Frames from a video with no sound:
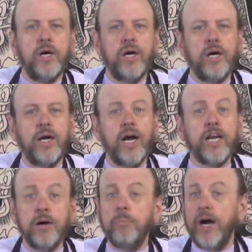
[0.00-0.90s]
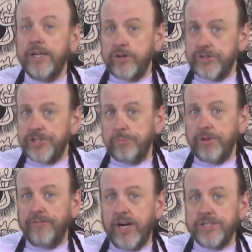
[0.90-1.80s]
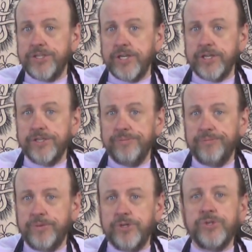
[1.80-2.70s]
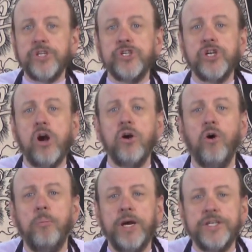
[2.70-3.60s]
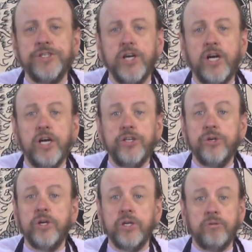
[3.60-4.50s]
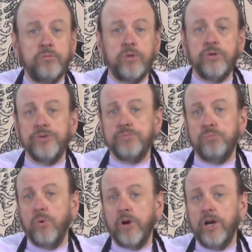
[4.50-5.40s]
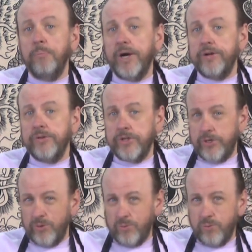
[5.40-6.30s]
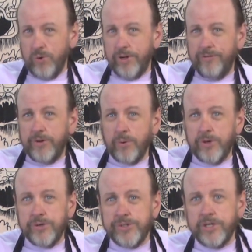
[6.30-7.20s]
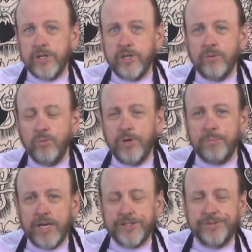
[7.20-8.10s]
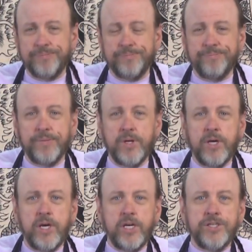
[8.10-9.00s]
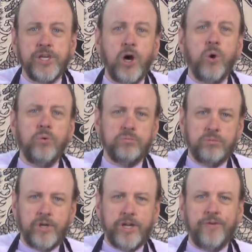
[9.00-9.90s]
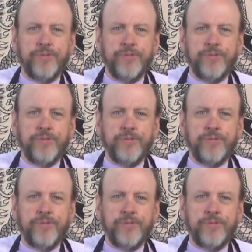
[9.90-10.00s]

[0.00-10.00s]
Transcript: A gum binder simplifies things. Using a charcoal base, you can use more gum binder than you would if you were using a wood base. So, enough